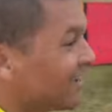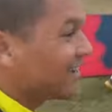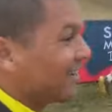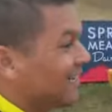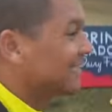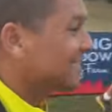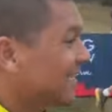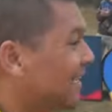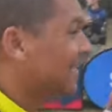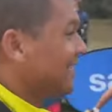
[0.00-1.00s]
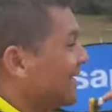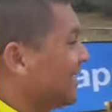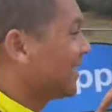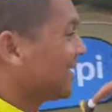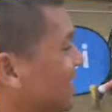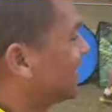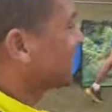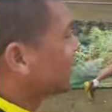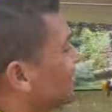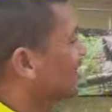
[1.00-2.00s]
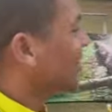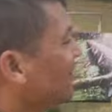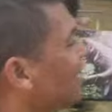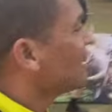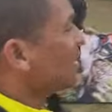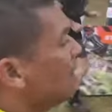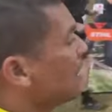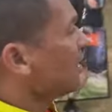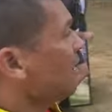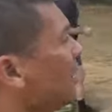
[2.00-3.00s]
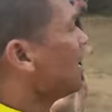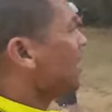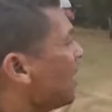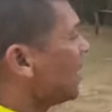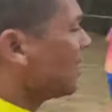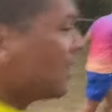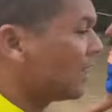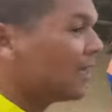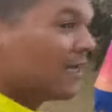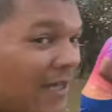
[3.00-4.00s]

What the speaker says: to a destination, you're going to run in a destination like I did the Karl